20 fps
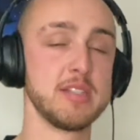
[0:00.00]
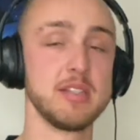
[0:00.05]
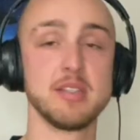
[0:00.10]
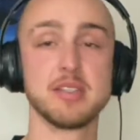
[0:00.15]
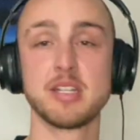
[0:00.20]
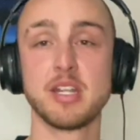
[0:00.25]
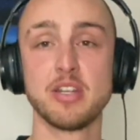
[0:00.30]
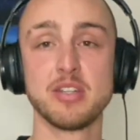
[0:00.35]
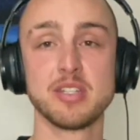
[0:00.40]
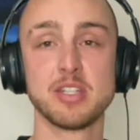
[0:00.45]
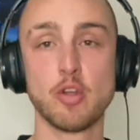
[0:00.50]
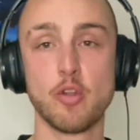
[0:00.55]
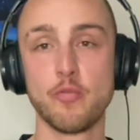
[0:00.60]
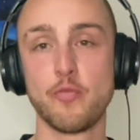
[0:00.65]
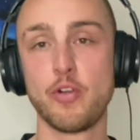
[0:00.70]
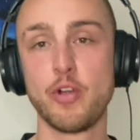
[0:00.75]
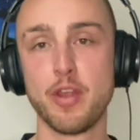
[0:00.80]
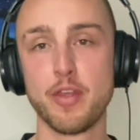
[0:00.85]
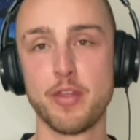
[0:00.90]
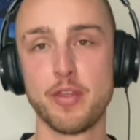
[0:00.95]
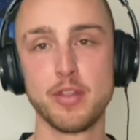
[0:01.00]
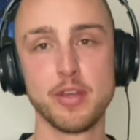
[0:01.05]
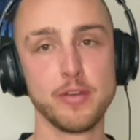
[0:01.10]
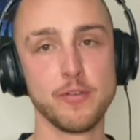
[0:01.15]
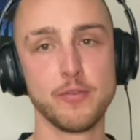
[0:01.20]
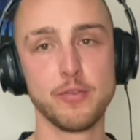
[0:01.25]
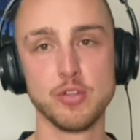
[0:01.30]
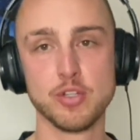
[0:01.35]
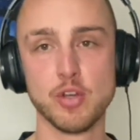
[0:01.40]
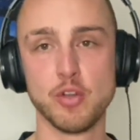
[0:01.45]
and it's going to sound very thin
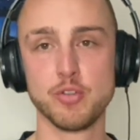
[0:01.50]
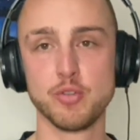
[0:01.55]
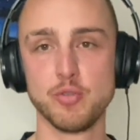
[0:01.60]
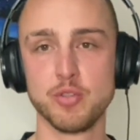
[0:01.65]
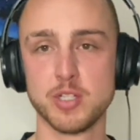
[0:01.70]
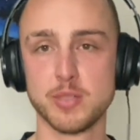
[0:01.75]
if you don't do this